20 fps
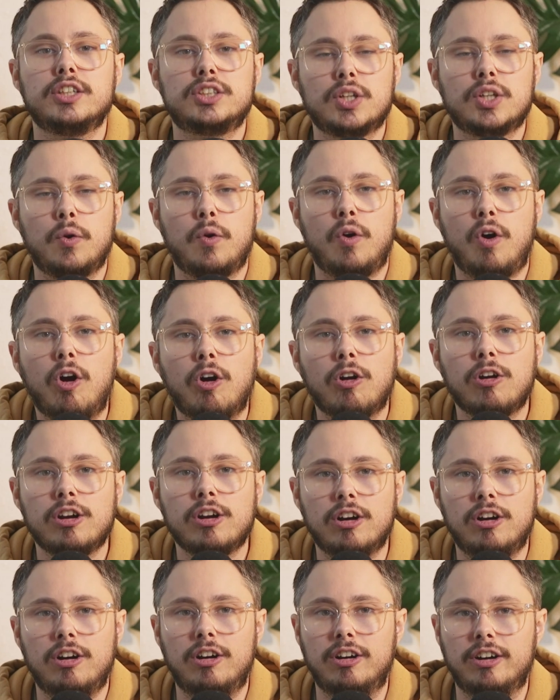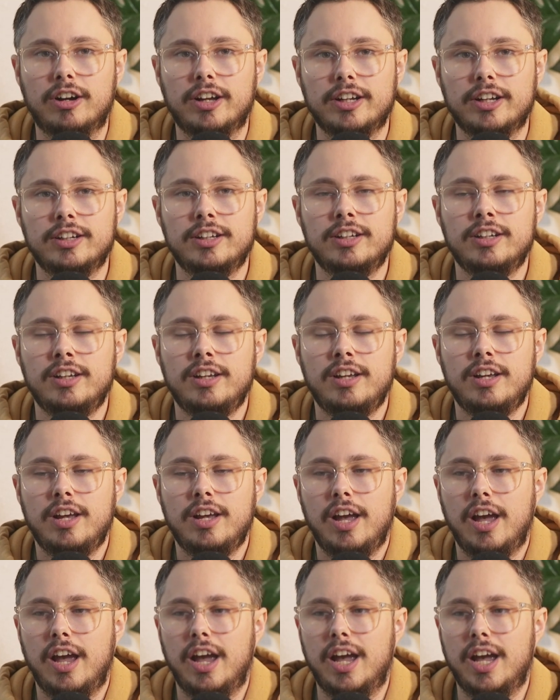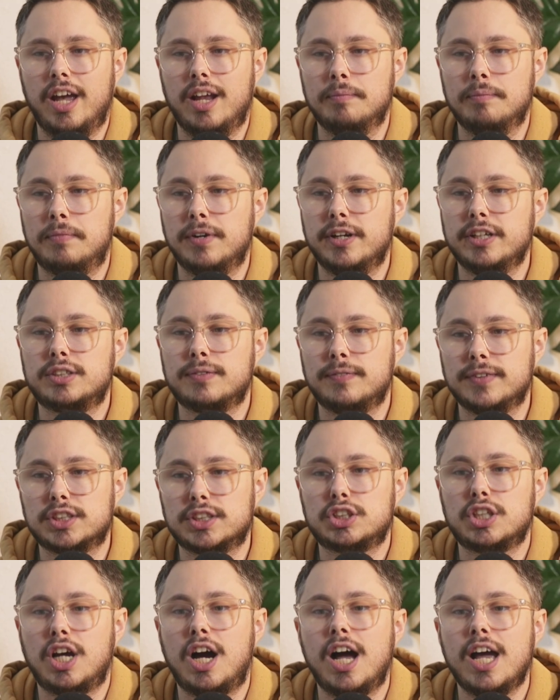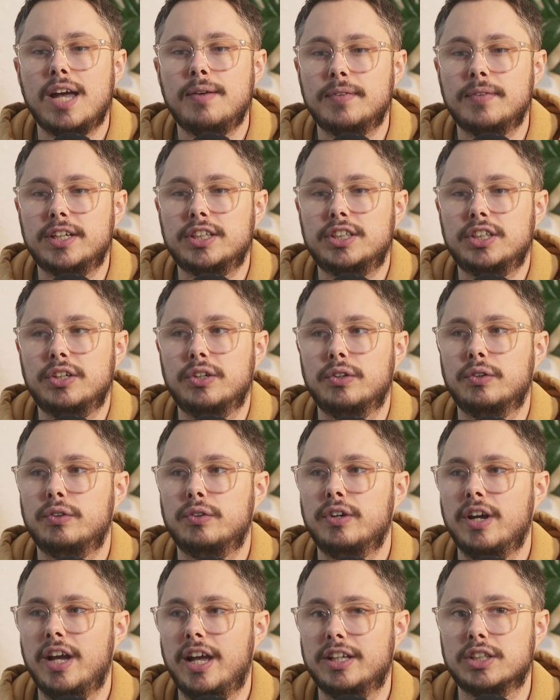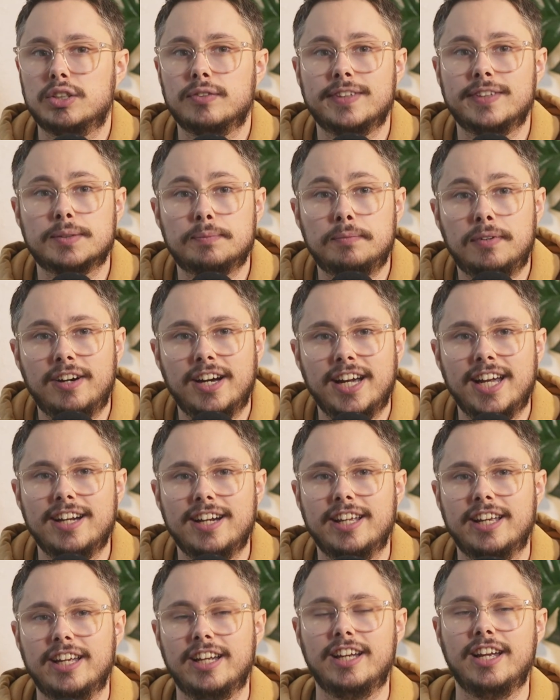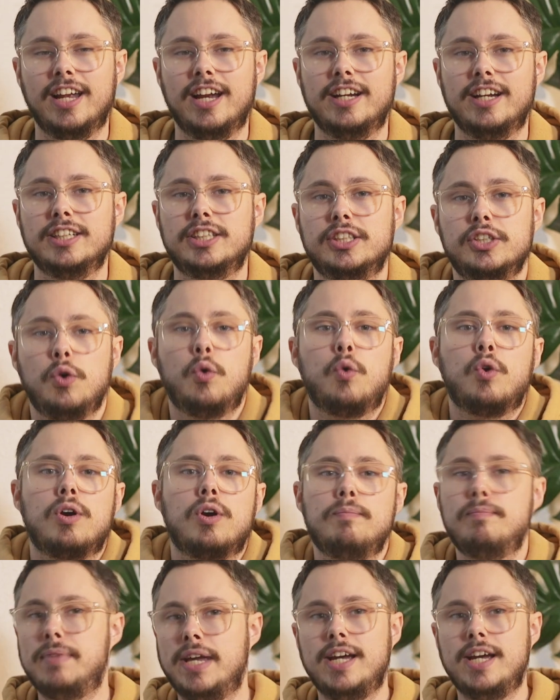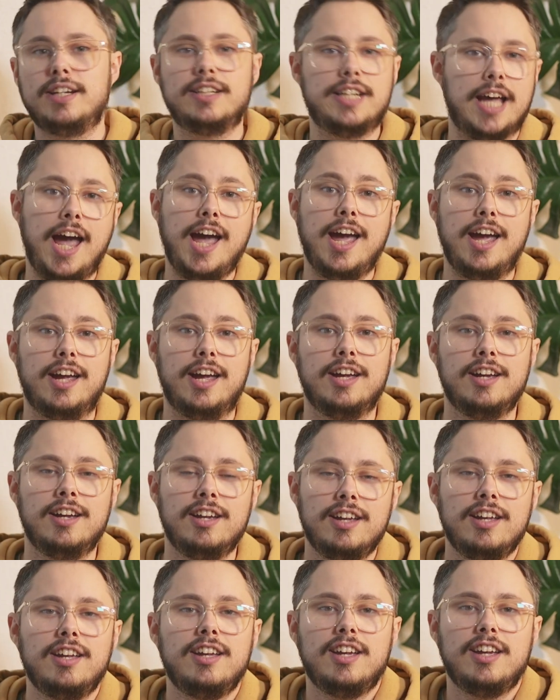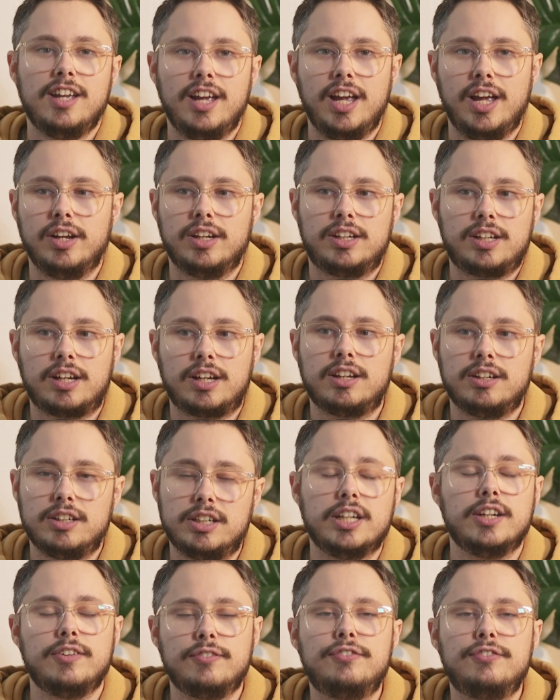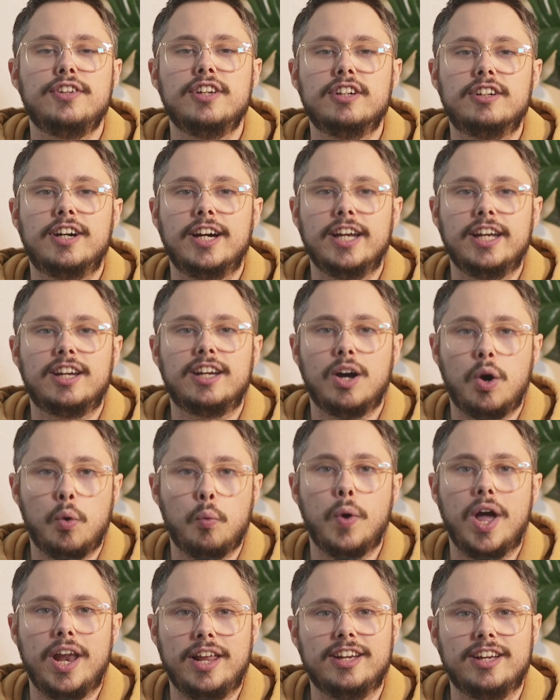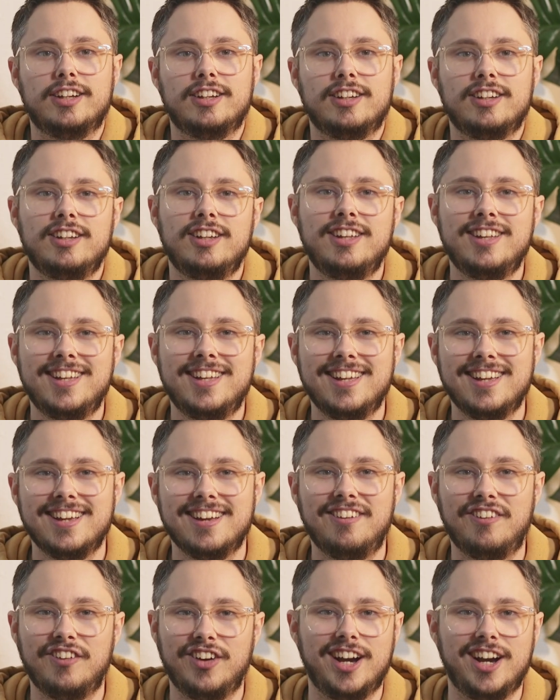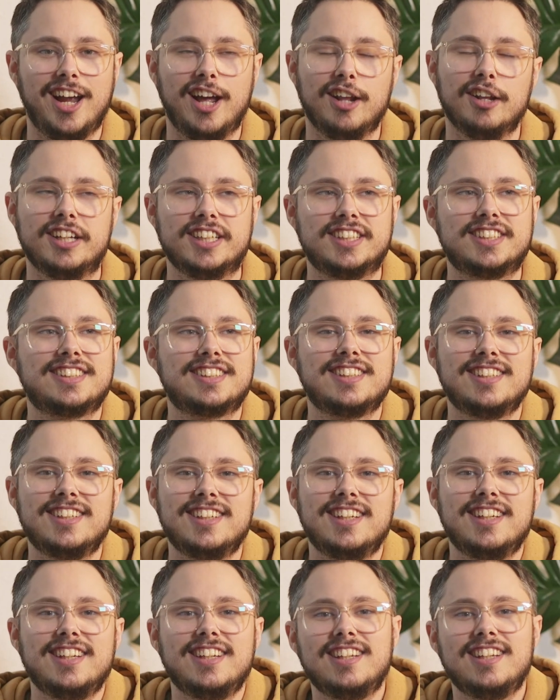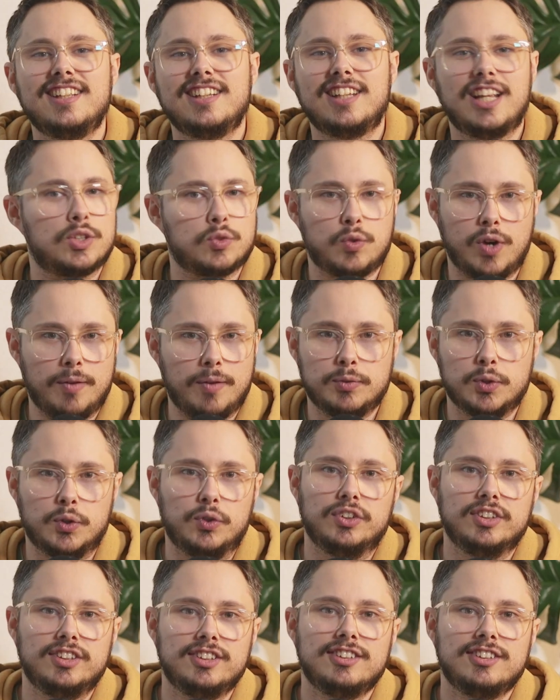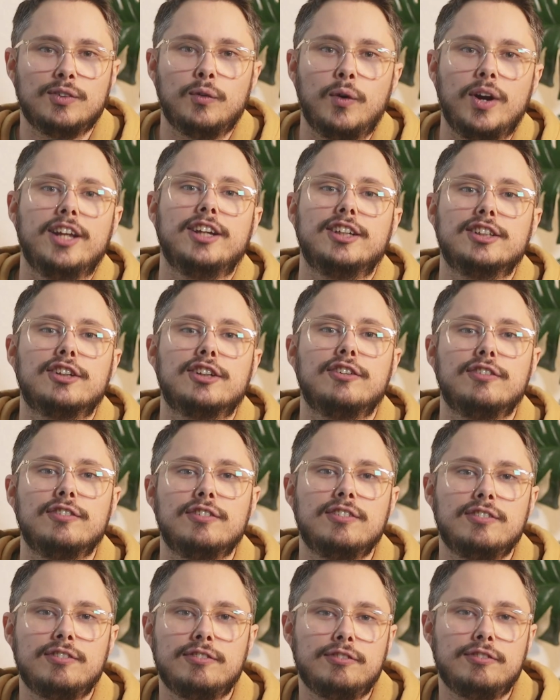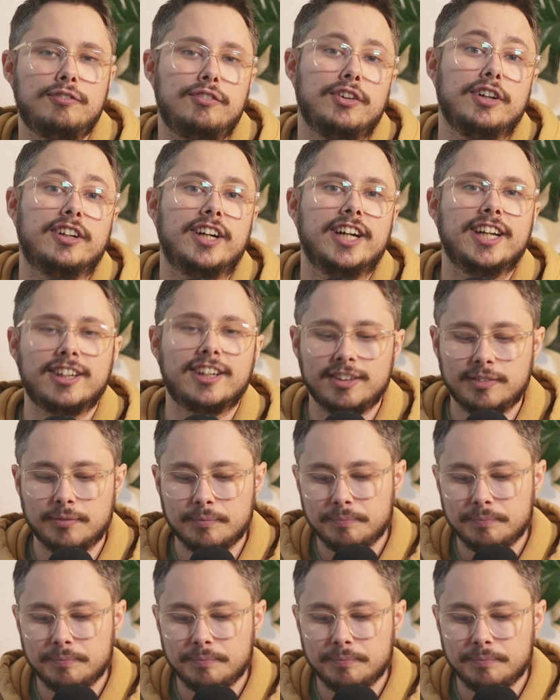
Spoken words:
so hard on and putting so much time into and so much planning, and it's your big day. It did feel like a wedding, or at least that's what I'm told weddings feel like.